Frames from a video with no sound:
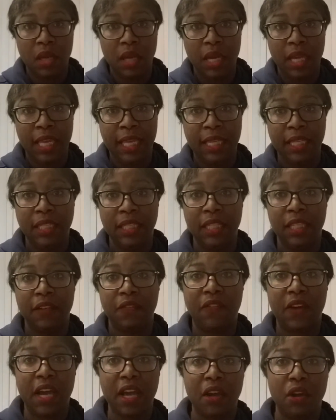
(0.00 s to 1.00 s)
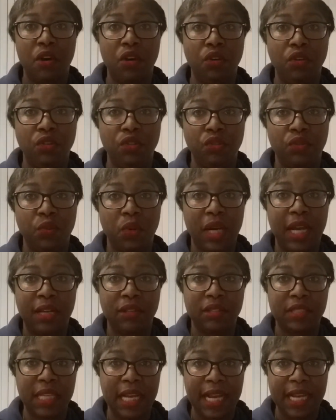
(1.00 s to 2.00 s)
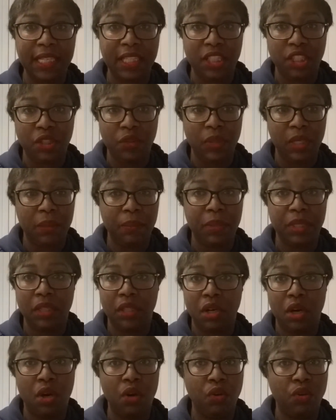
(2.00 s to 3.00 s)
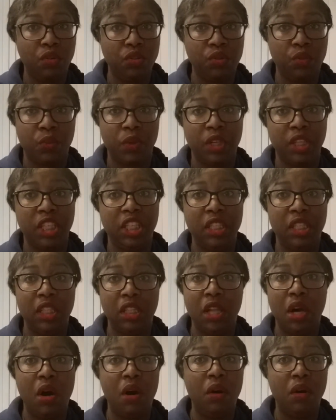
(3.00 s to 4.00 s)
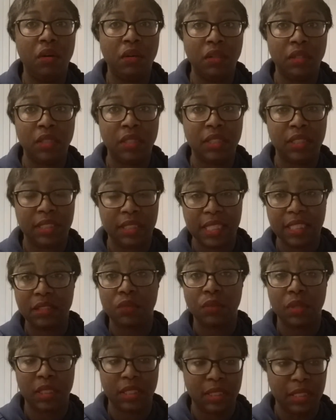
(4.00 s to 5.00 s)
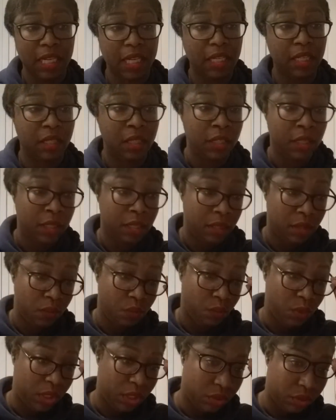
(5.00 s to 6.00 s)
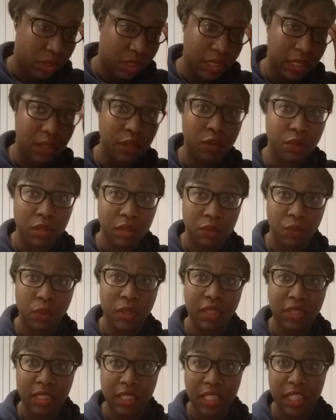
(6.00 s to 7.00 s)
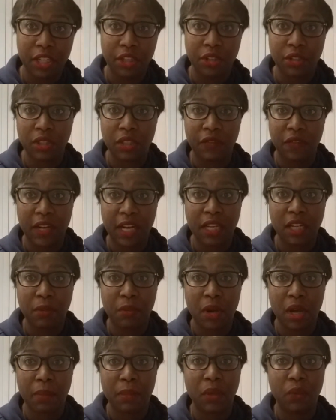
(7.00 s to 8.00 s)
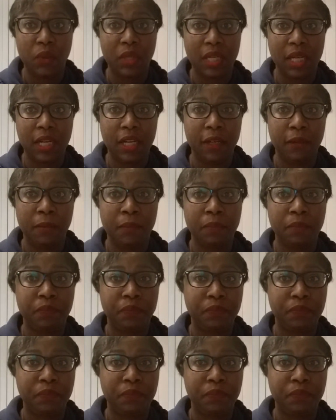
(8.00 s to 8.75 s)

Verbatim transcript: and then the fire hose were outside the unit, but the hose were long because that's because they we used to uh, once a year the fire department would come